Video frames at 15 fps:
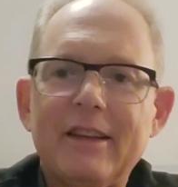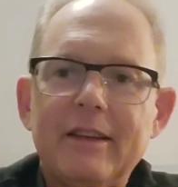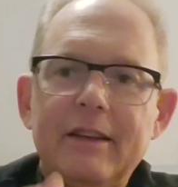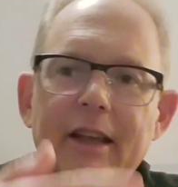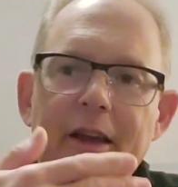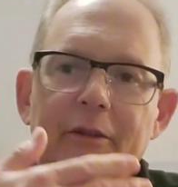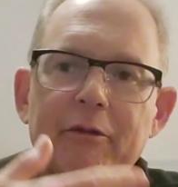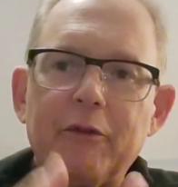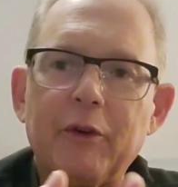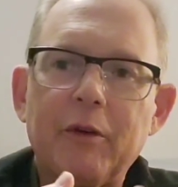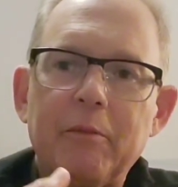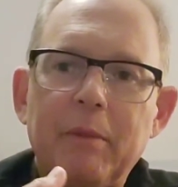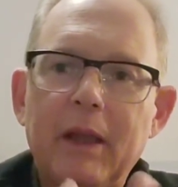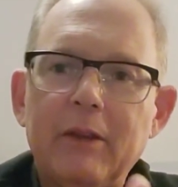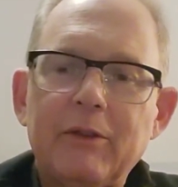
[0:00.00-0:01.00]
Dead
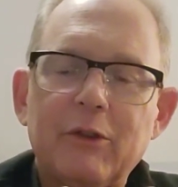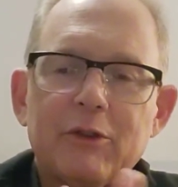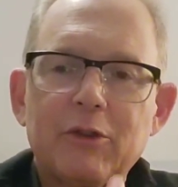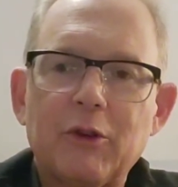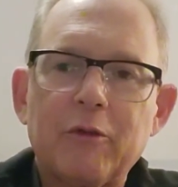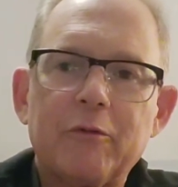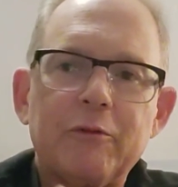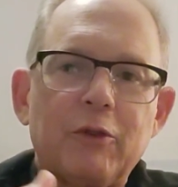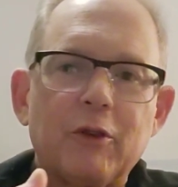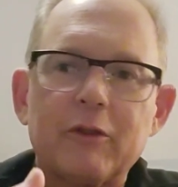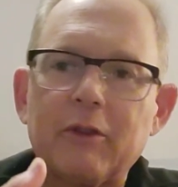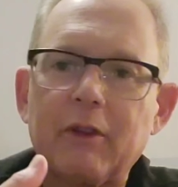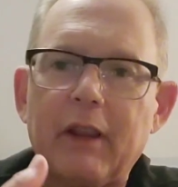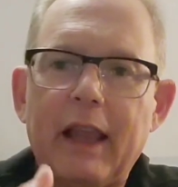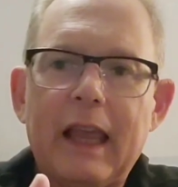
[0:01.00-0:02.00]
foot means that you're
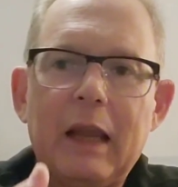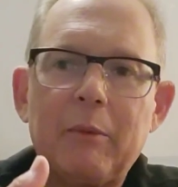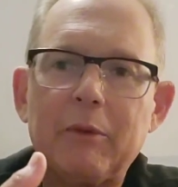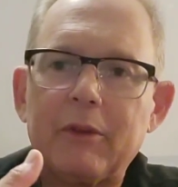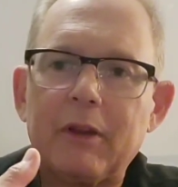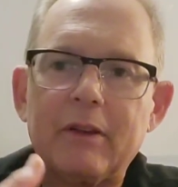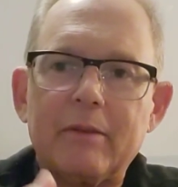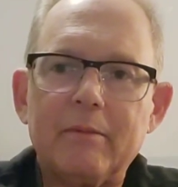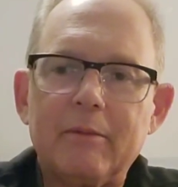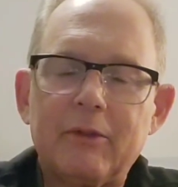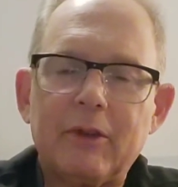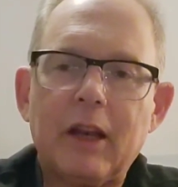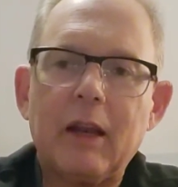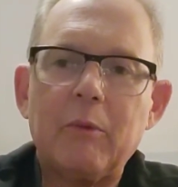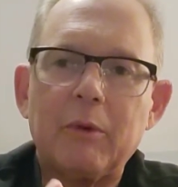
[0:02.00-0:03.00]
just
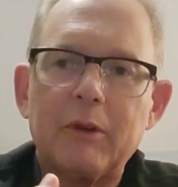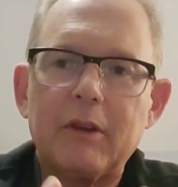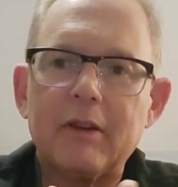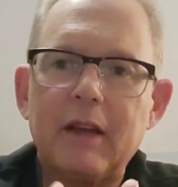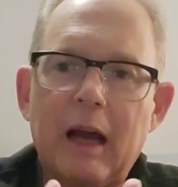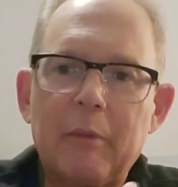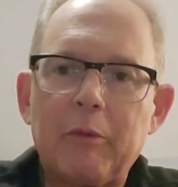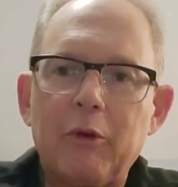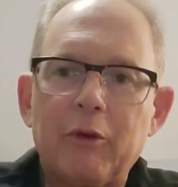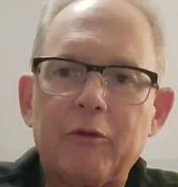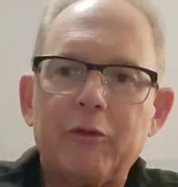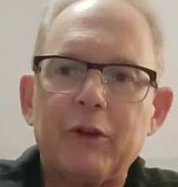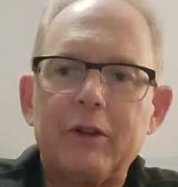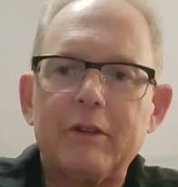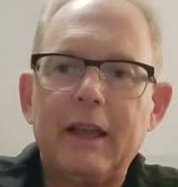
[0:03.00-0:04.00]
sitting with the top of your
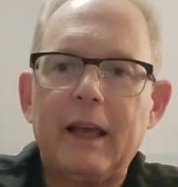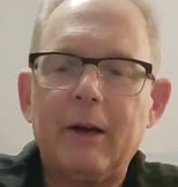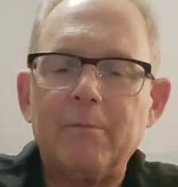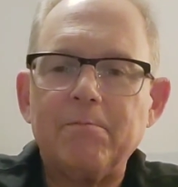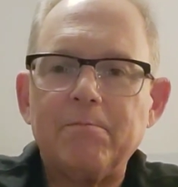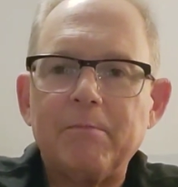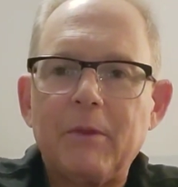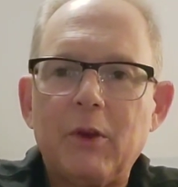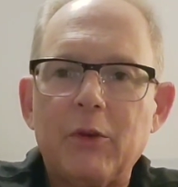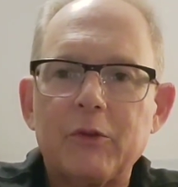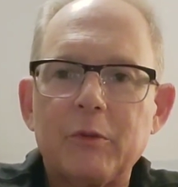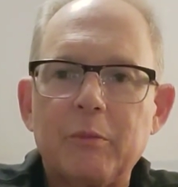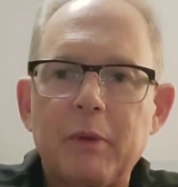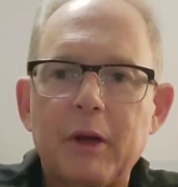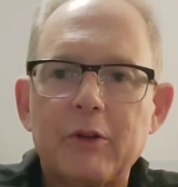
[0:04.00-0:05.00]
foot down. Here's
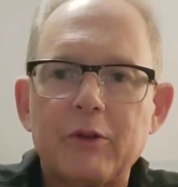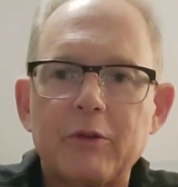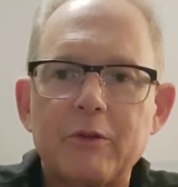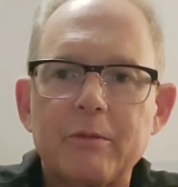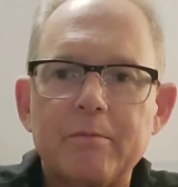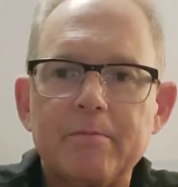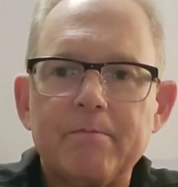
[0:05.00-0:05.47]
some pictures.